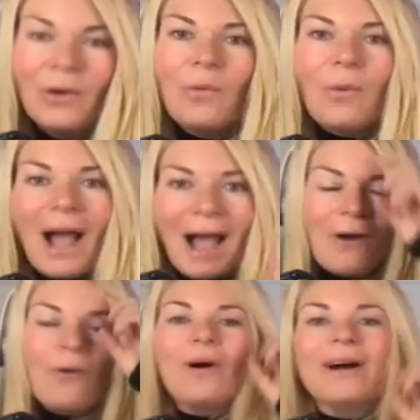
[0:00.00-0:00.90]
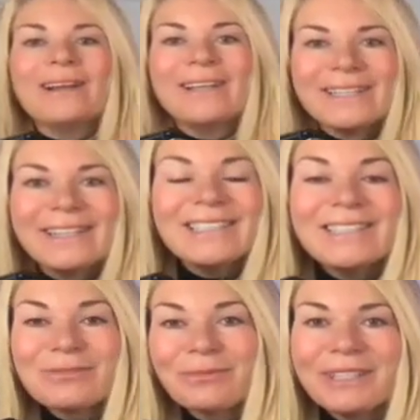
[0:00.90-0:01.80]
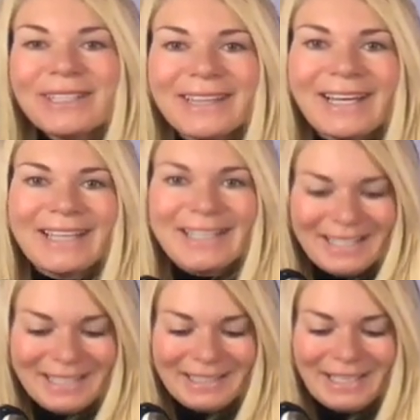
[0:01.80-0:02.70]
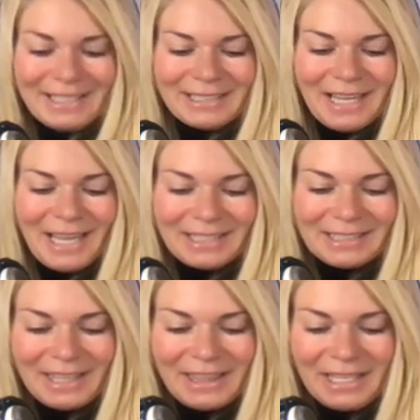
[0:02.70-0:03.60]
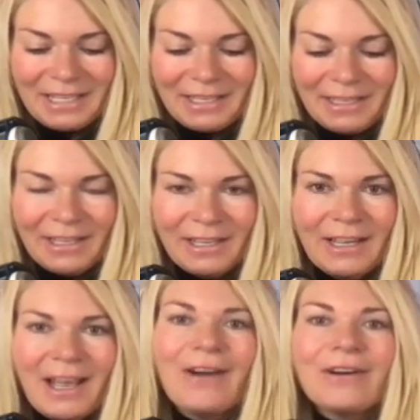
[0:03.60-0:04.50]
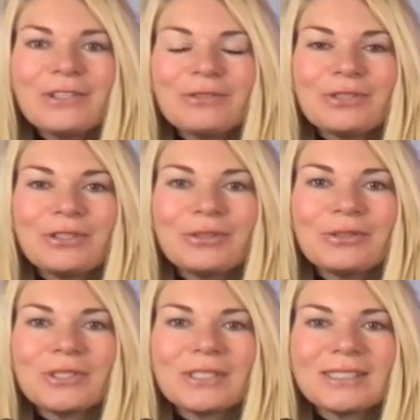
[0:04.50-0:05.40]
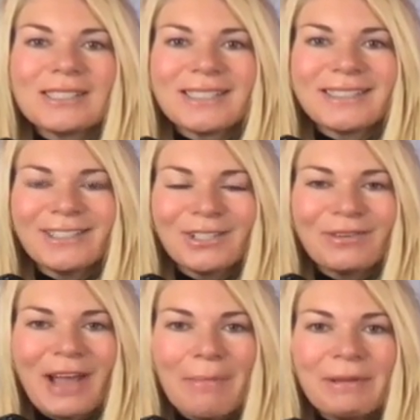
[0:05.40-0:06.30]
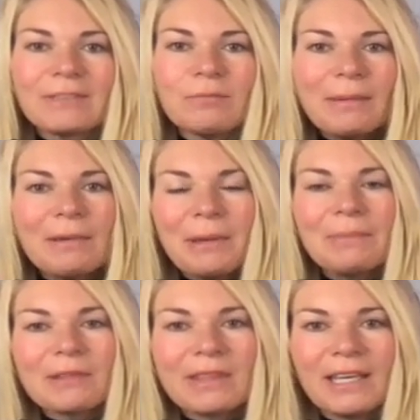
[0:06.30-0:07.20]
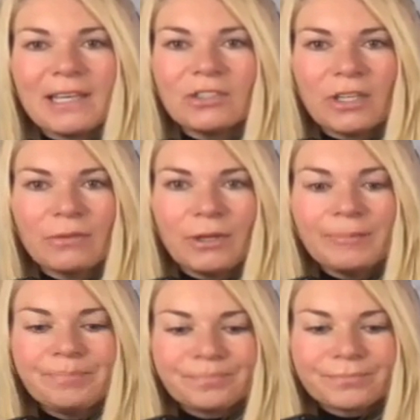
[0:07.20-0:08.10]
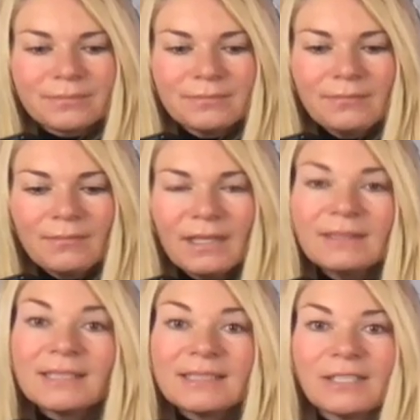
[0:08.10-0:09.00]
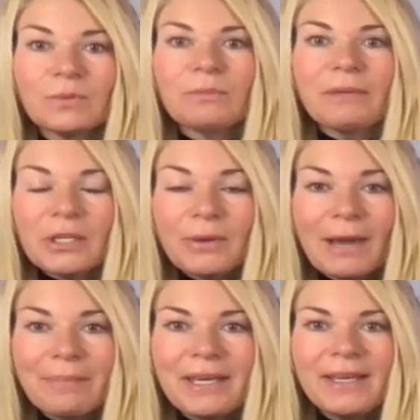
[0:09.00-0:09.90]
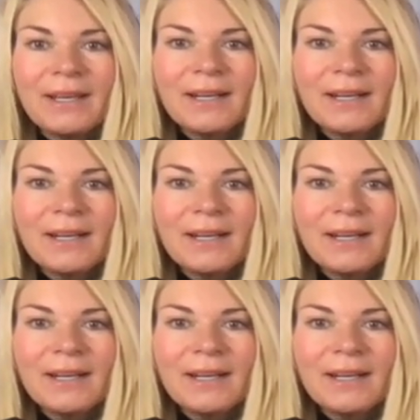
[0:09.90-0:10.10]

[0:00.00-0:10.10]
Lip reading: Wow. This is really like intense. I think, how could you choose success over happiness? Maybe people think in general success will make you happy.